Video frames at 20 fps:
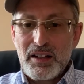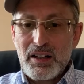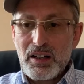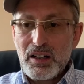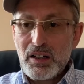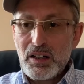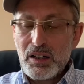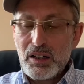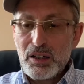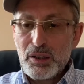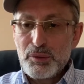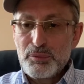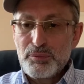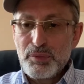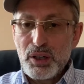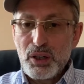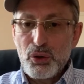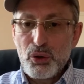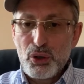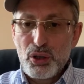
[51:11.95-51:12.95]
Um,
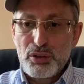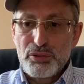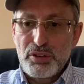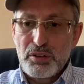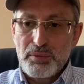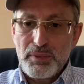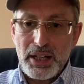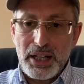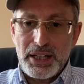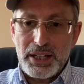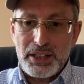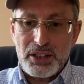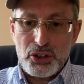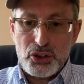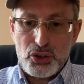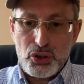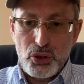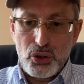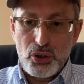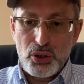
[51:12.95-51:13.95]
but all of them I
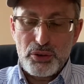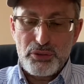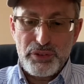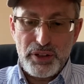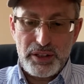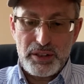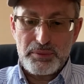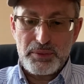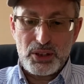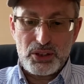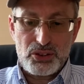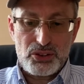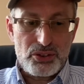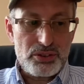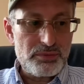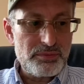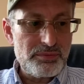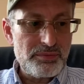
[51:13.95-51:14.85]
enjoy very much.